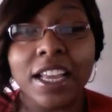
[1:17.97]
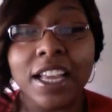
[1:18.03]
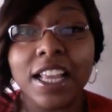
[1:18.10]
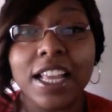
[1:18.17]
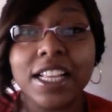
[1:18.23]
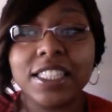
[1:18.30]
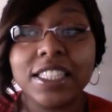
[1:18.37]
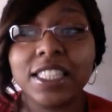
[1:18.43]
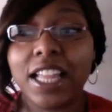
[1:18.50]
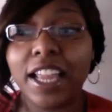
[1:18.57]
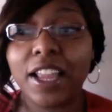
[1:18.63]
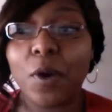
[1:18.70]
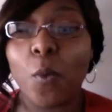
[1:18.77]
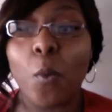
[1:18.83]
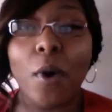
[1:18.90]
it's
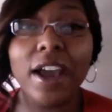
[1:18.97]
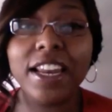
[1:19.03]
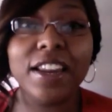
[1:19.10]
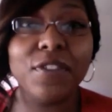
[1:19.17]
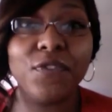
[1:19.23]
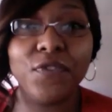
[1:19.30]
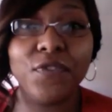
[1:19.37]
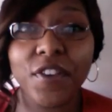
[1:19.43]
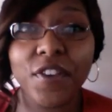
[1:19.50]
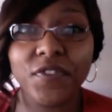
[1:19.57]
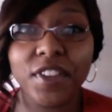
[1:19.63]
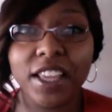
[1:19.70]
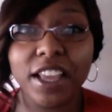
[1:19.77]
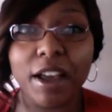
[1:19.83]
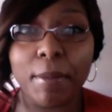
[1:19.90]
like 1 in
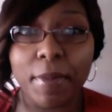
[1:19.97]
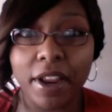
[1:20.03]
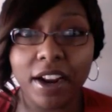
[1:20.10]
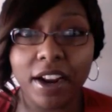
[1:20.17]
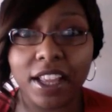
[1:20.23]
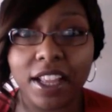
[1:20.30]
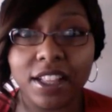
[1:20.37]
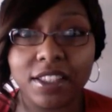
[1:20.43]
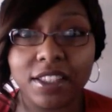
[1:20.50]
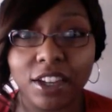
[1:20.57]
50 Americans